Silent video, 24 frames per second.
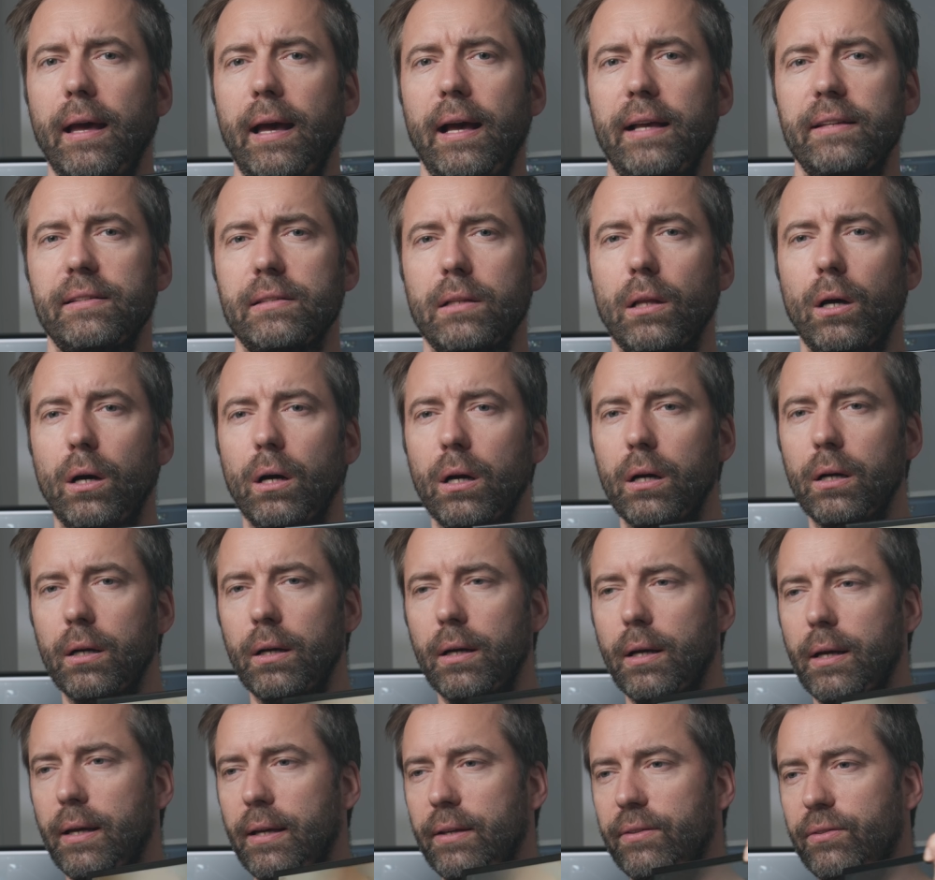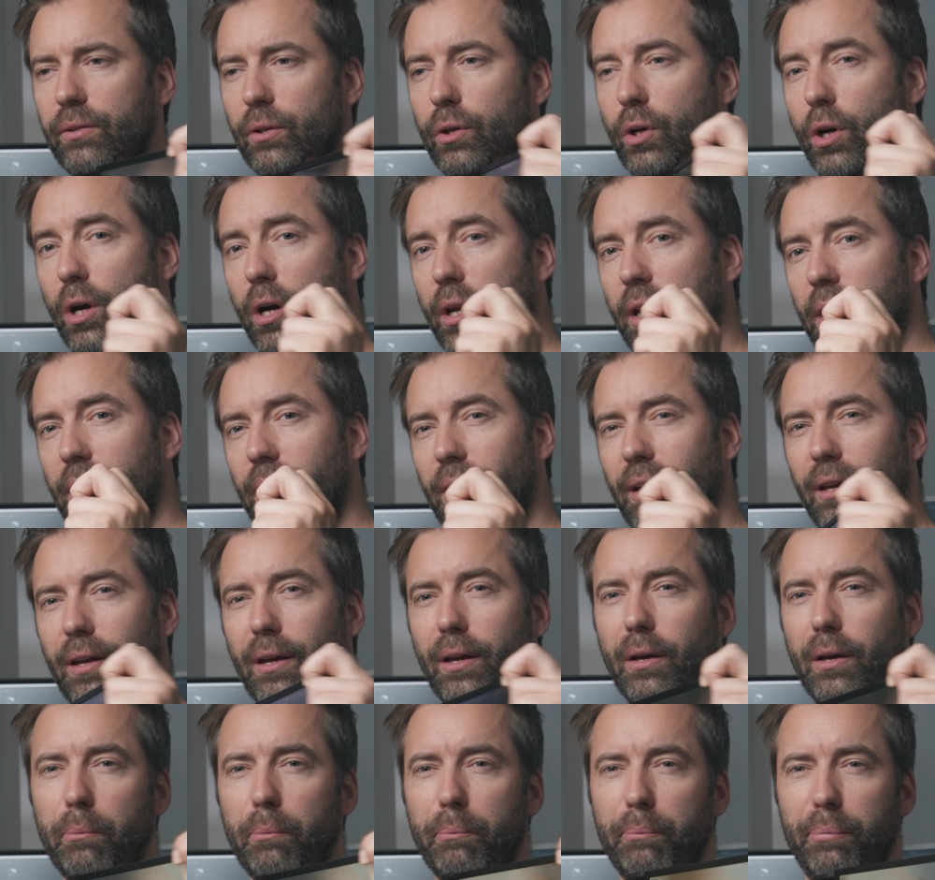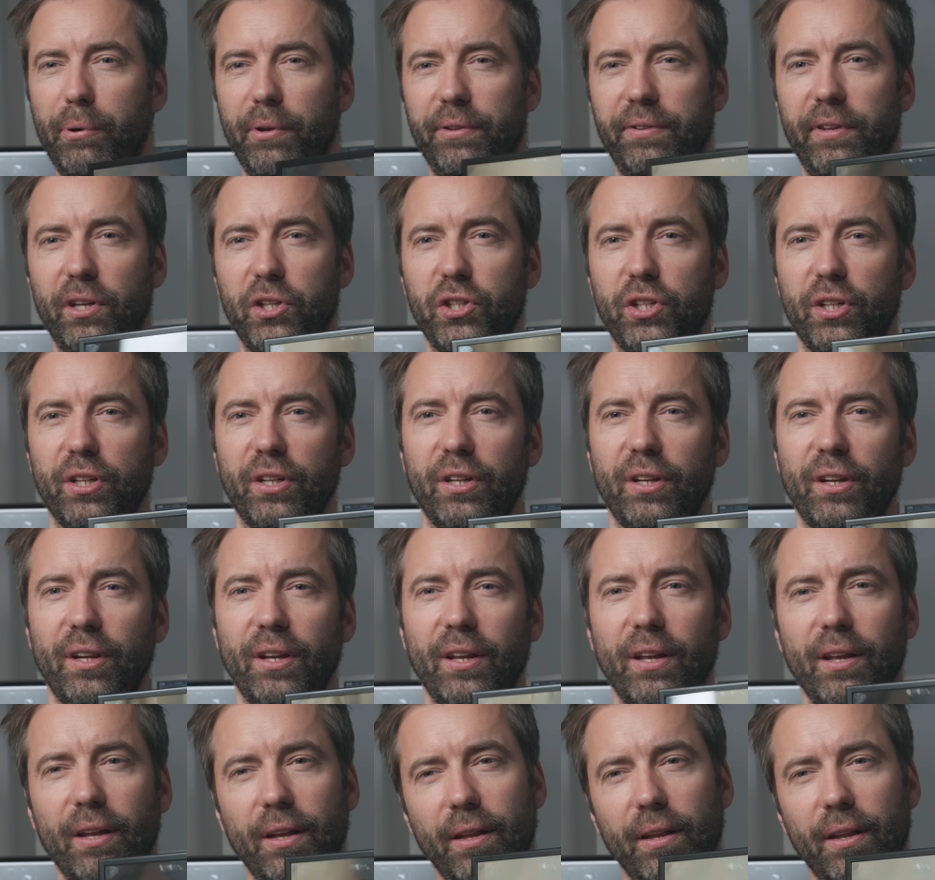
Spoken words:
as long as you're going to position